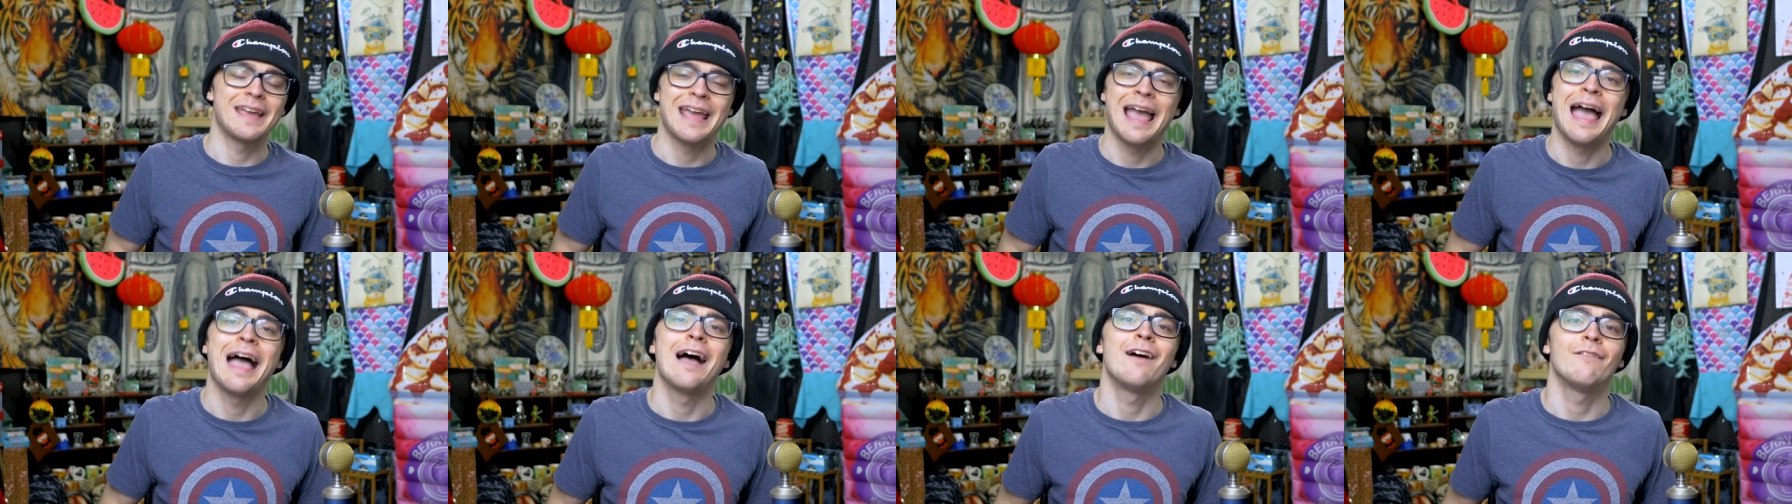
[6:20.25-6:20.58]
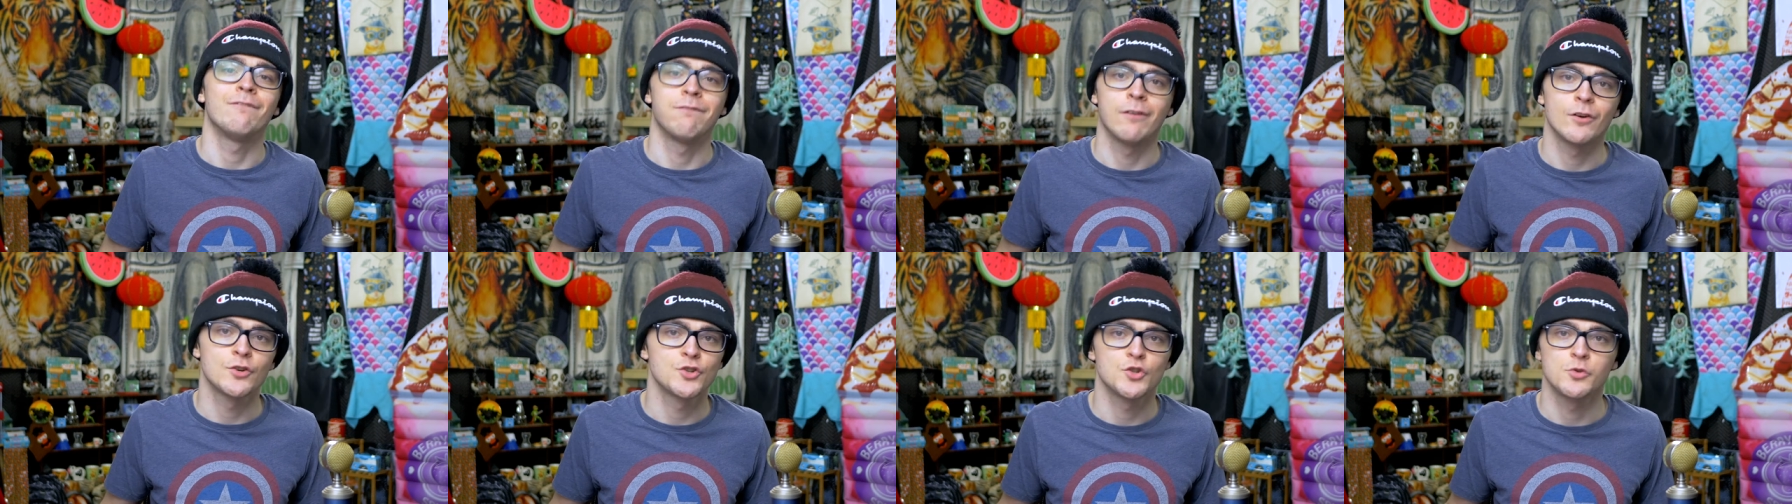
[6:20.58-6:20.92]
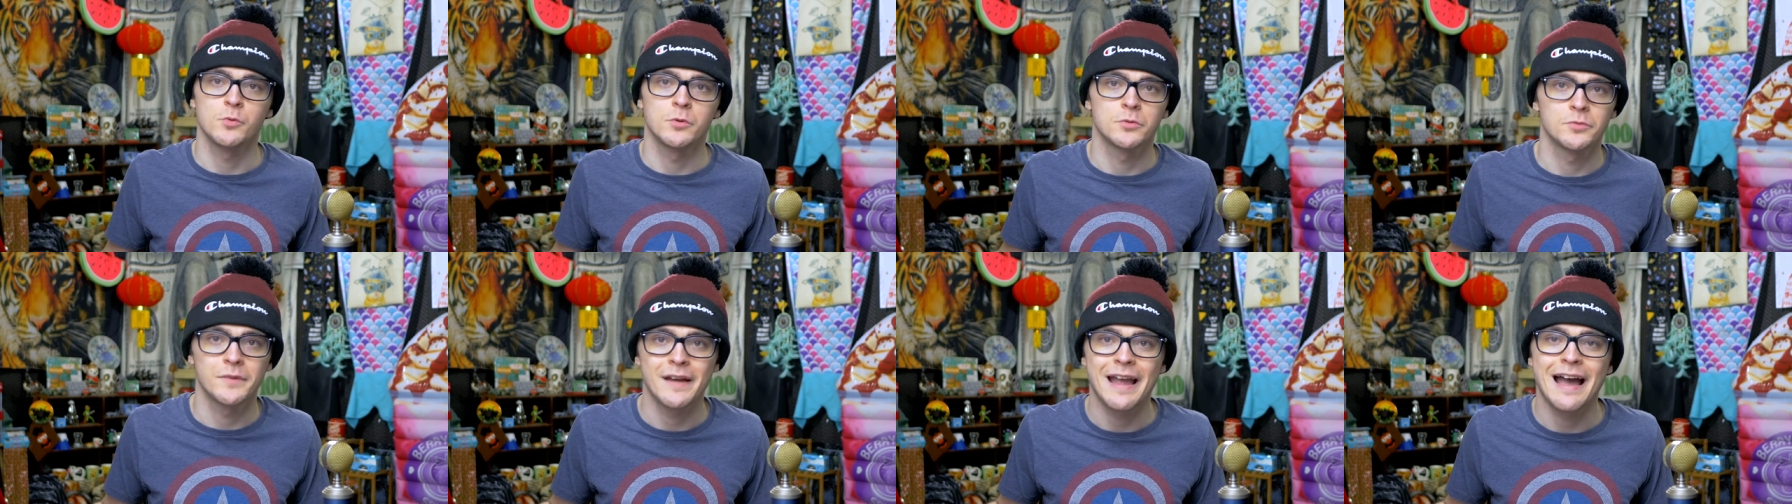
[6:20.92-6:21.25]
have
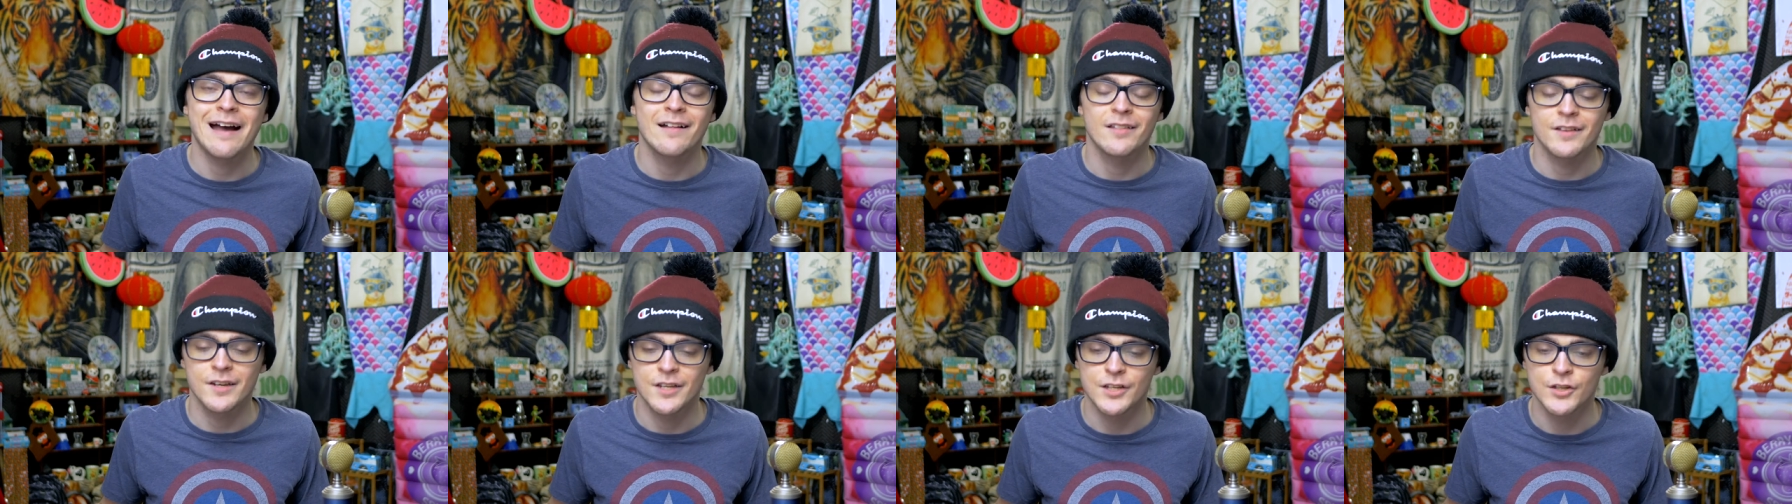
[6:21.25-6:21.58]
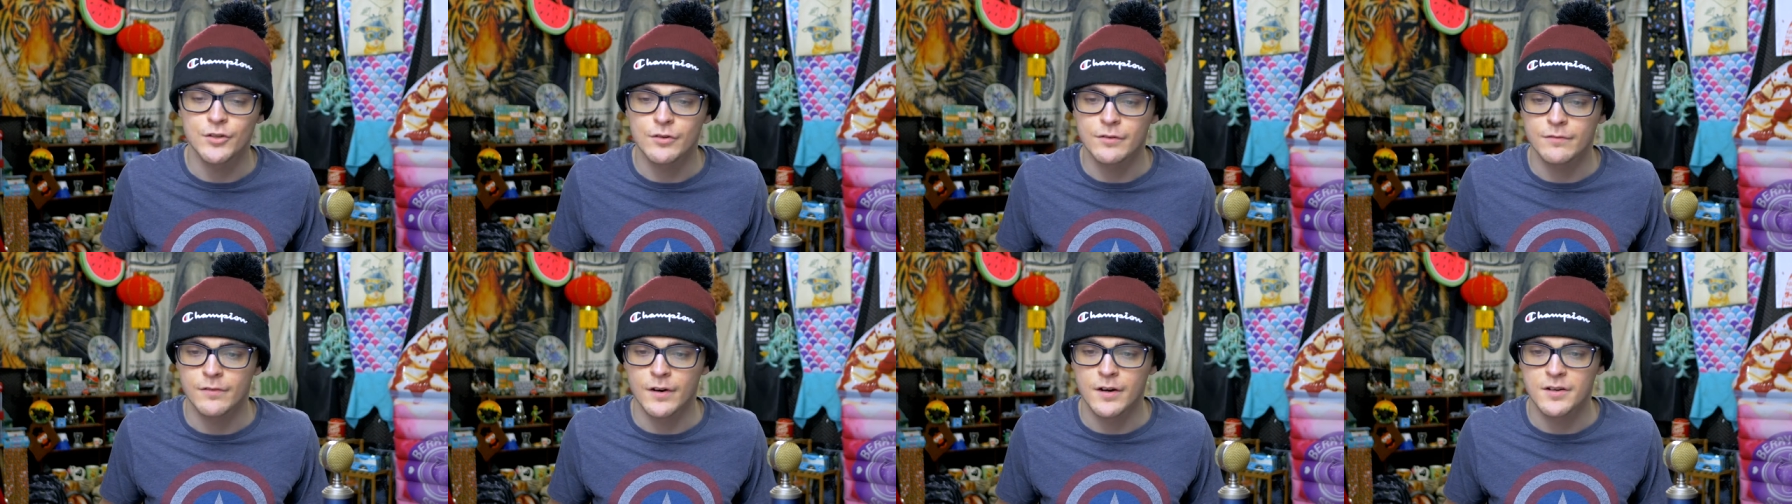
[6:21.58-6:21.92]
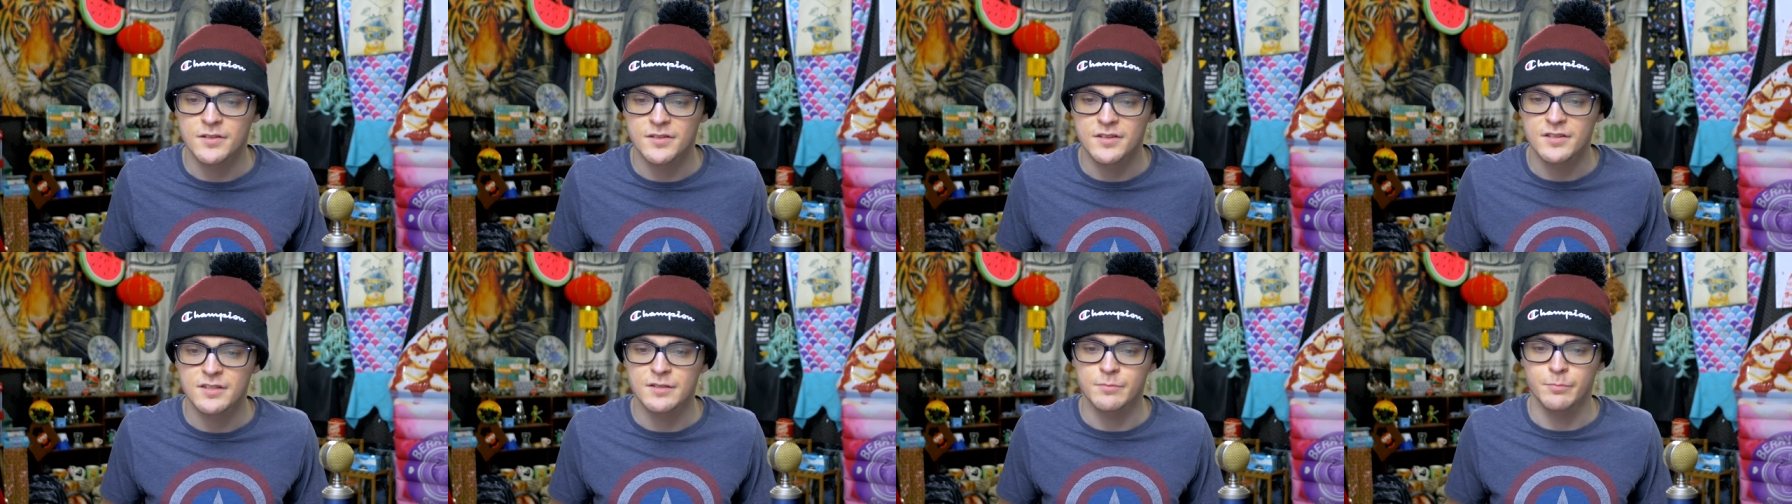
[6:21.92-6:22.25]
virtual reality
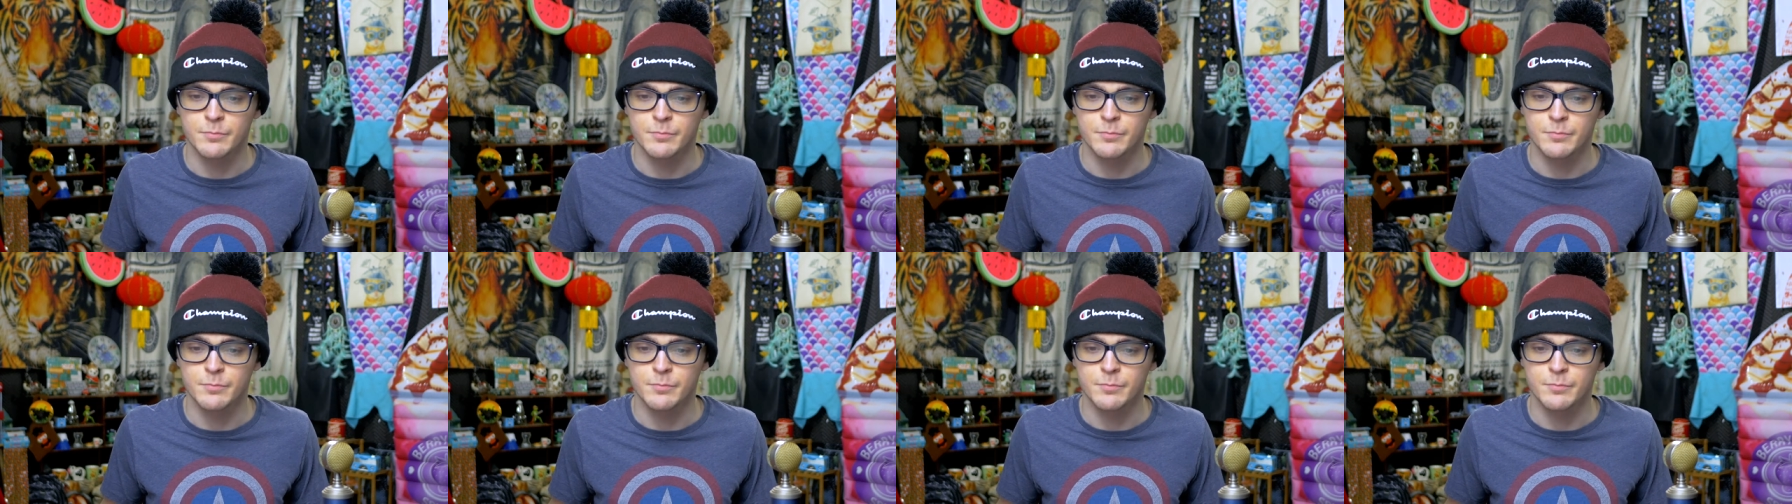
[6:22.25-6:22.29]
universes,